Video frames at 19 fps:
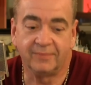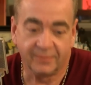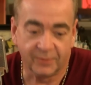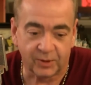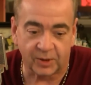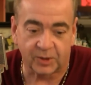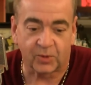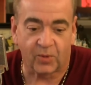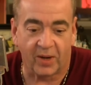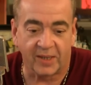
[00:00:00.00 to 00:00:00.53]

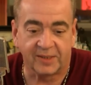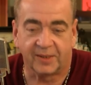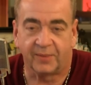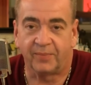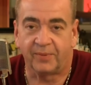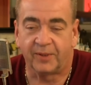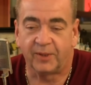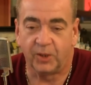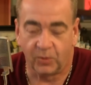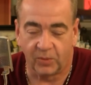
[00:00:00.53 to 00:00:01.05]
Just quite
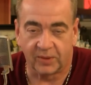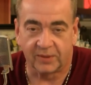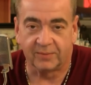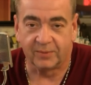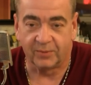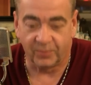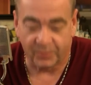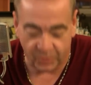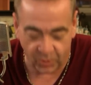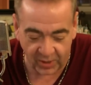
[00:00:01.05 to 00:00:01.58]
simply, you will
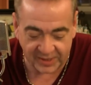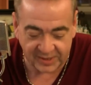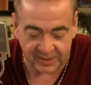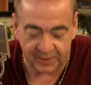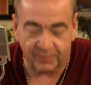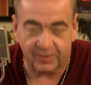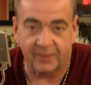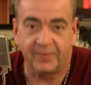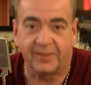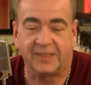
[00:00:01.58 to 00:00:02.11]
quite
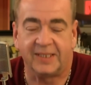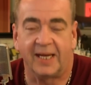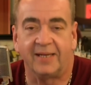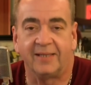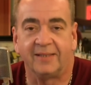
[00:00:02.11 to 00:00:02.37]
simply be dead.